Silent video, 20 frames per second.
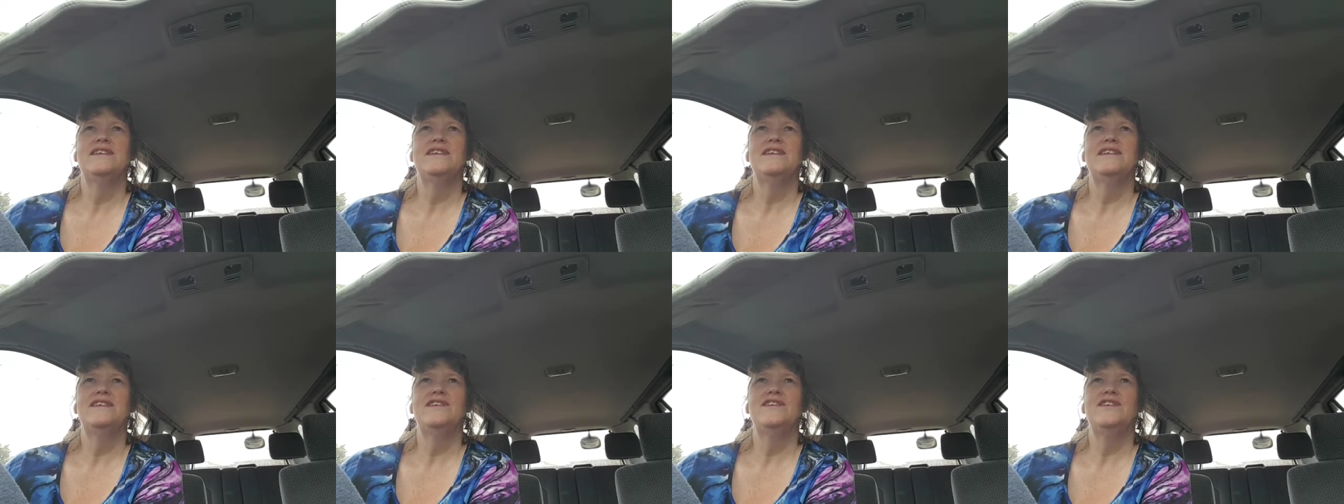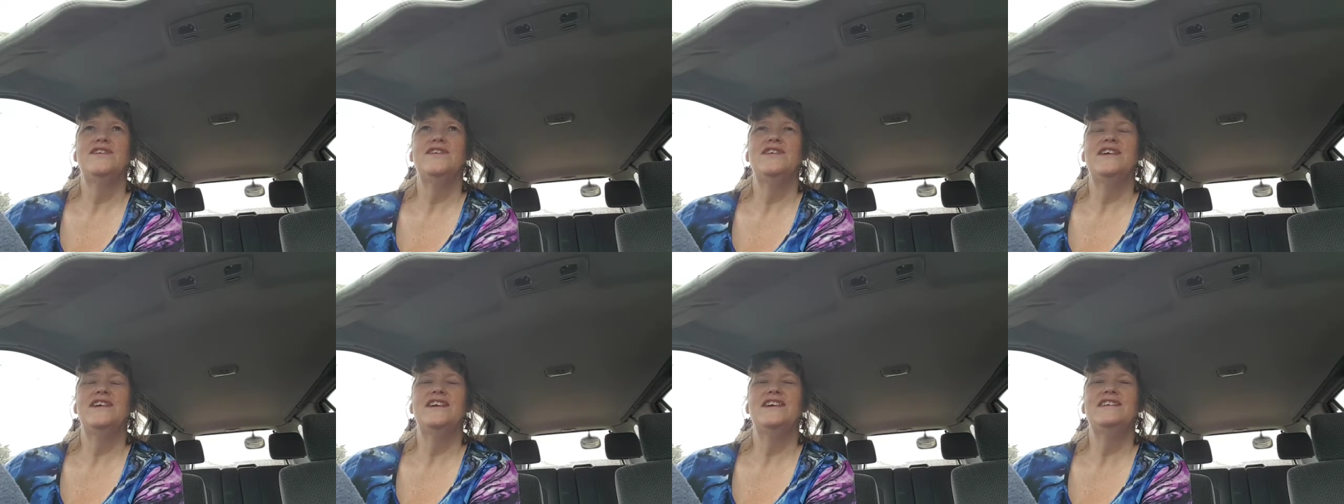you
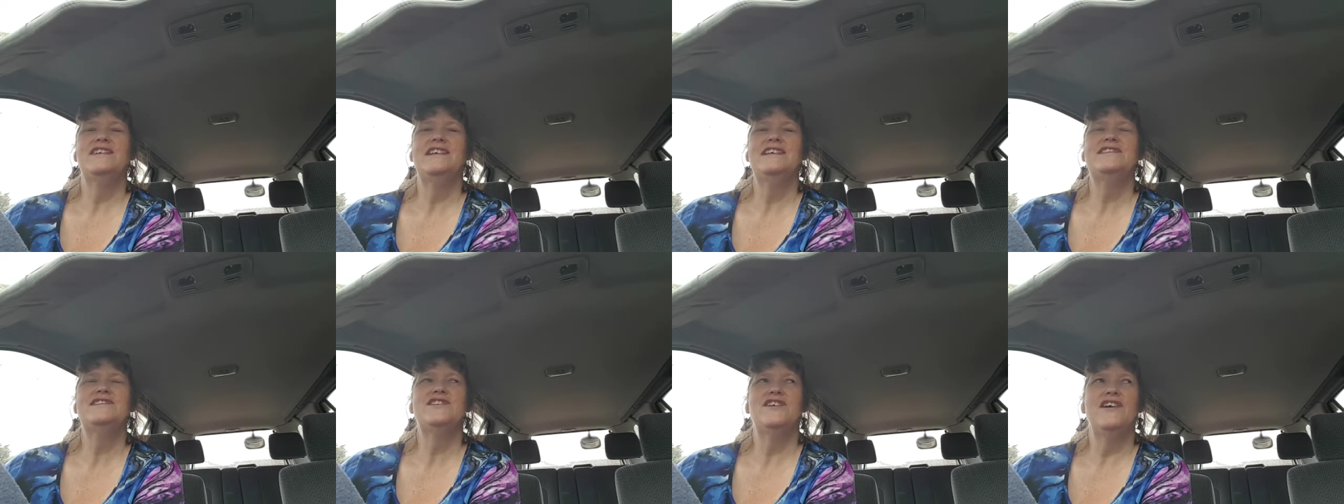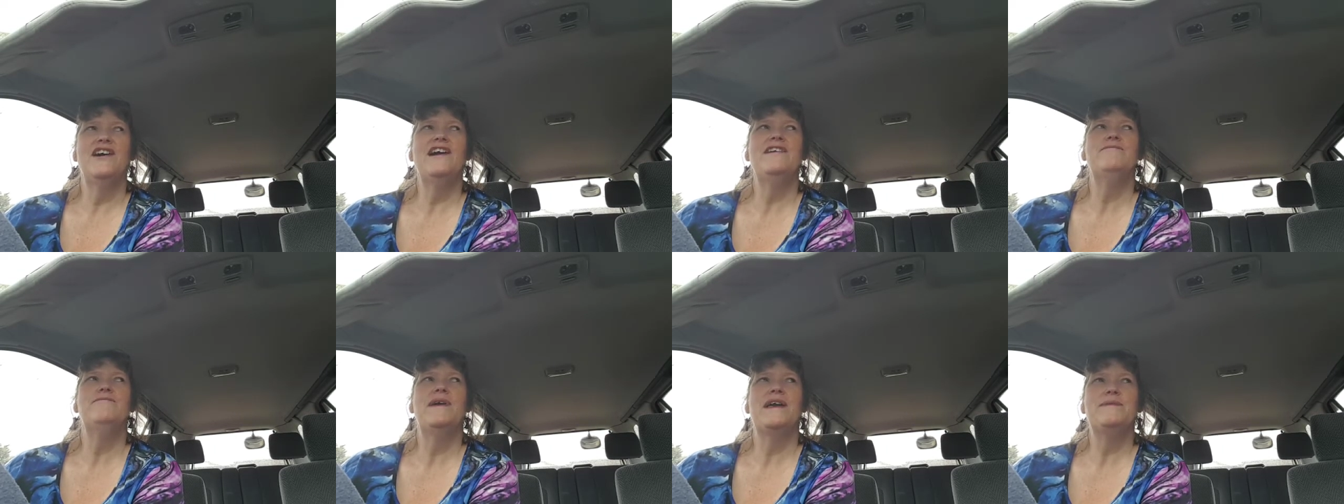know, and in
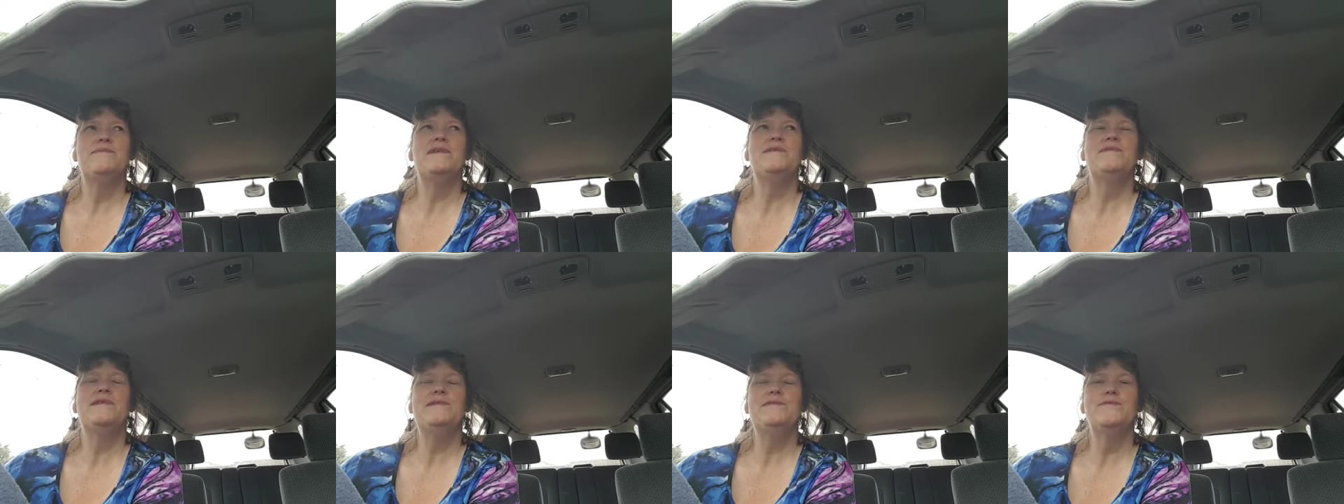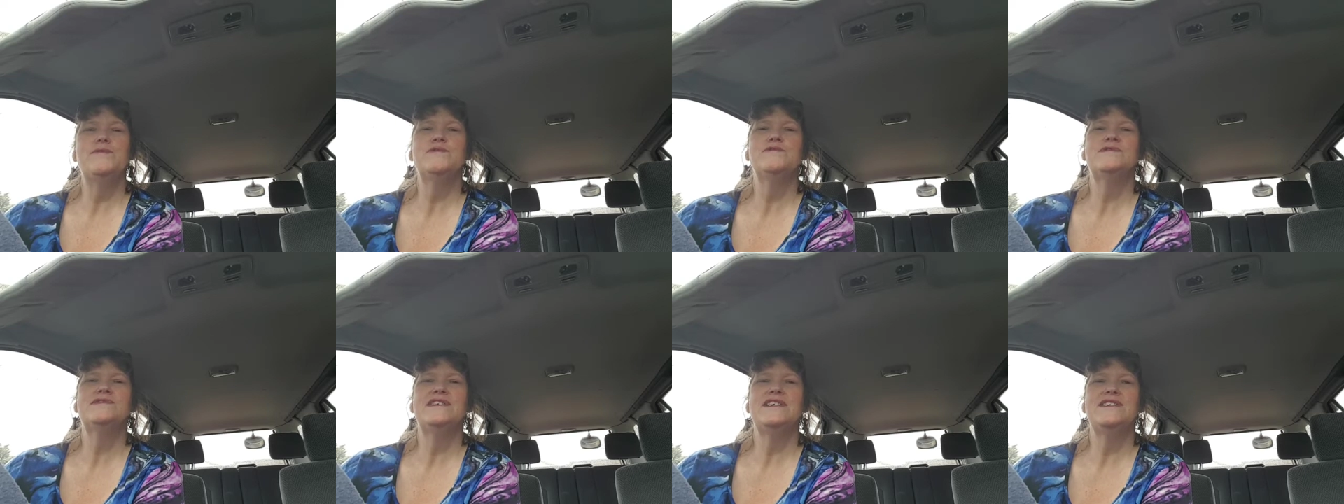time maybe we
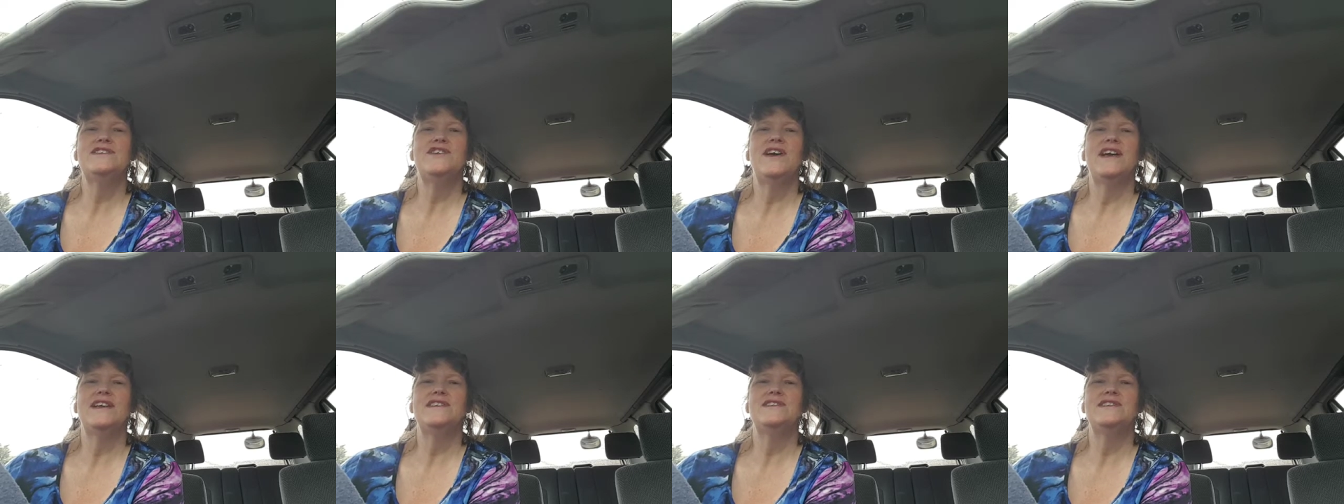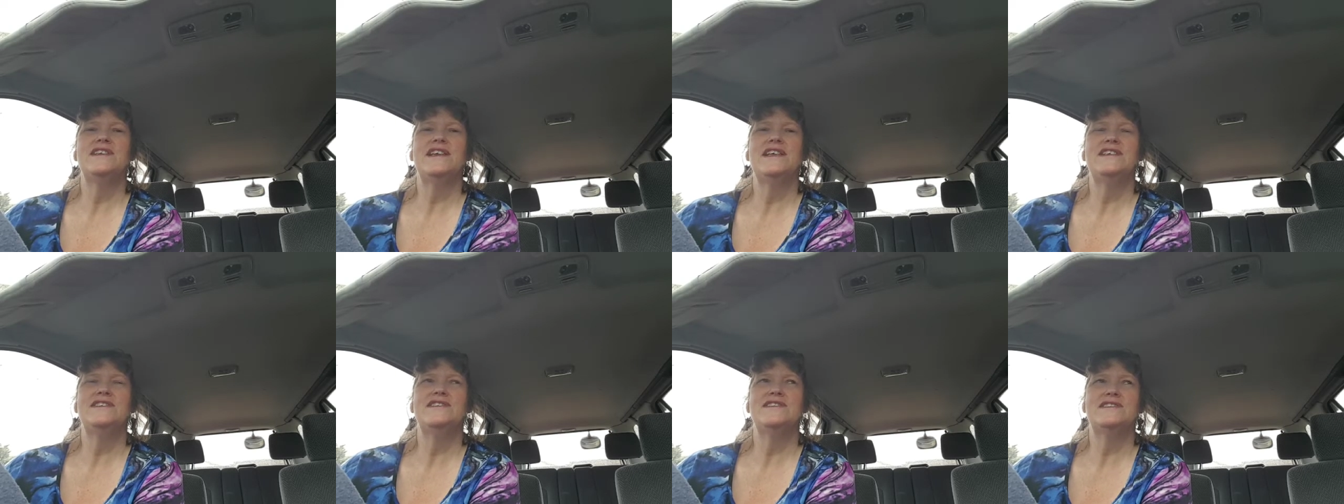will see change
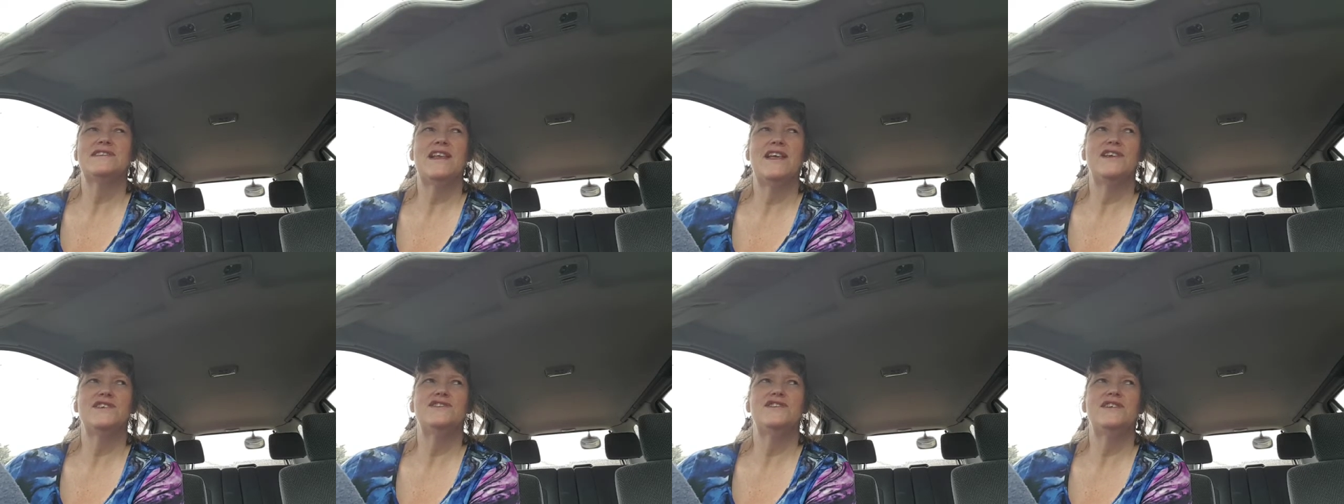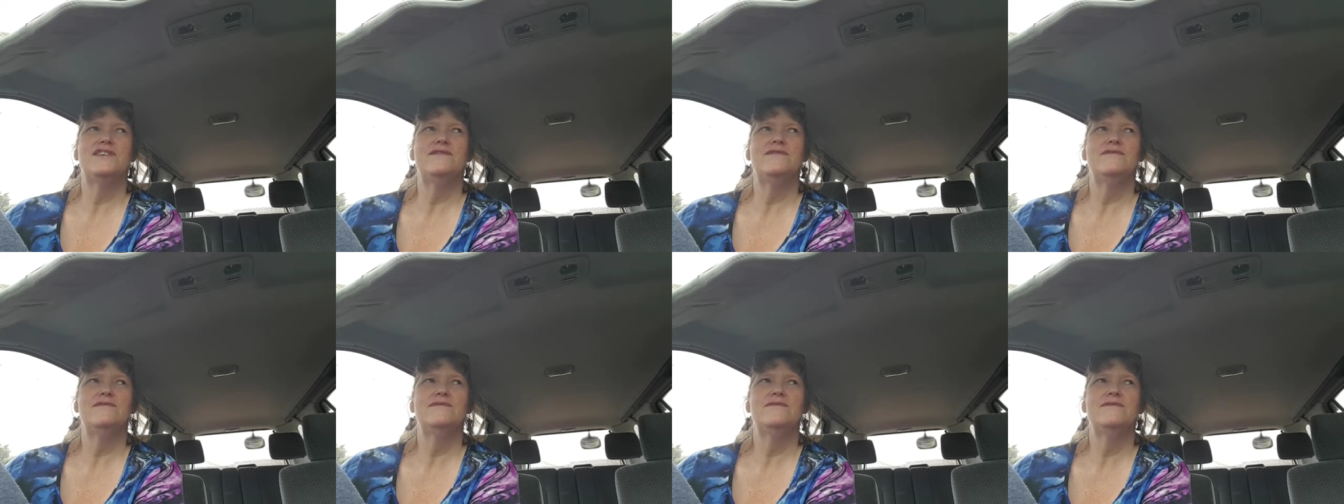in
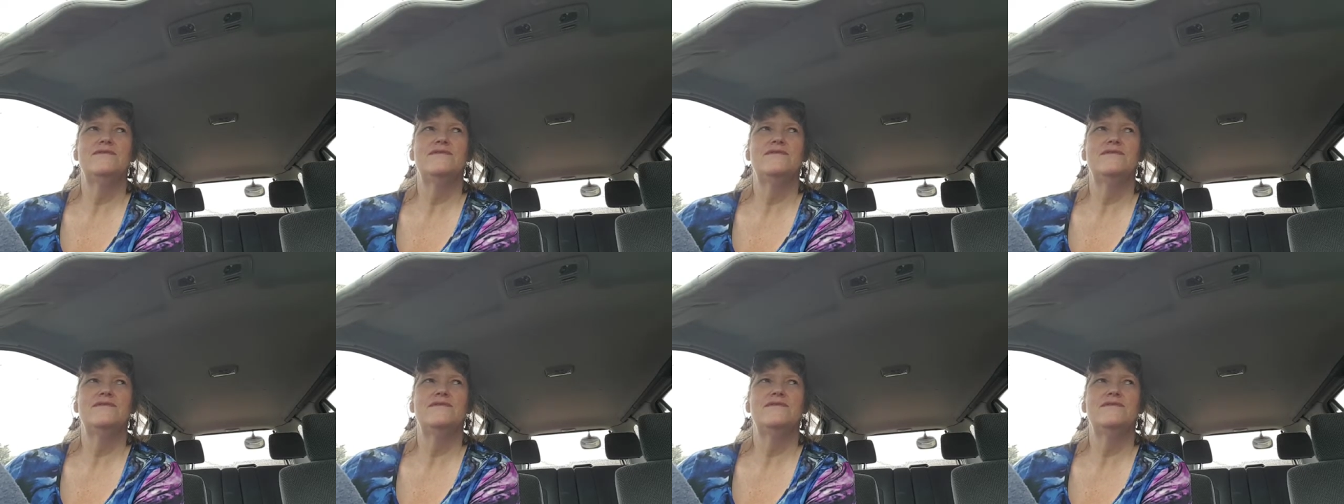legislation